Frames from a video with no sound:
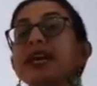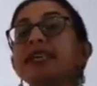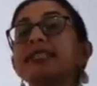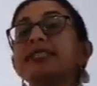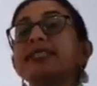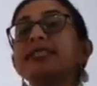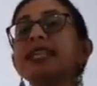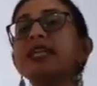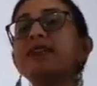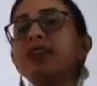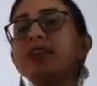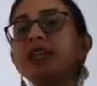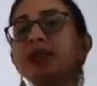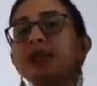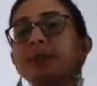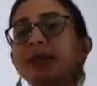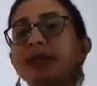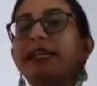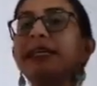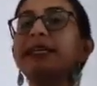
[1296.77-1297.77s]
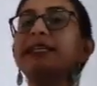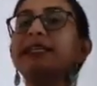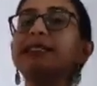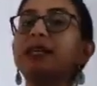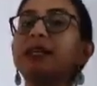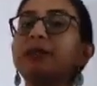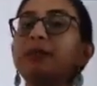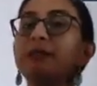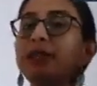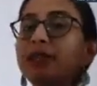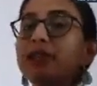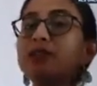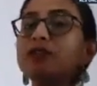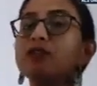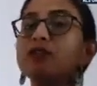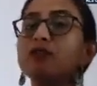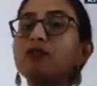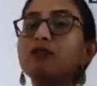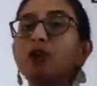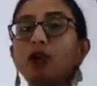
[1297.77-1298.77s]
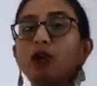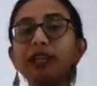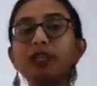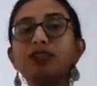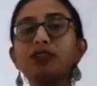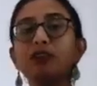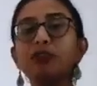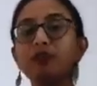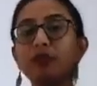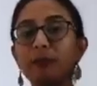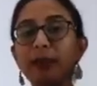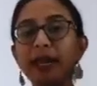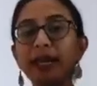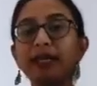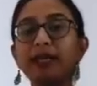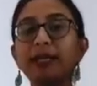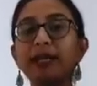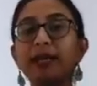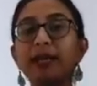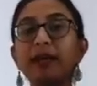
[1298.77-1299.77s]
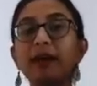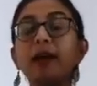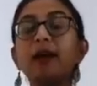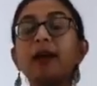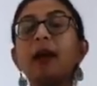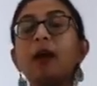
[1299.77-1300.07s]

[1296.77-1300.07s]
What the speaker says: several millions and billions of colonies of the bacteria,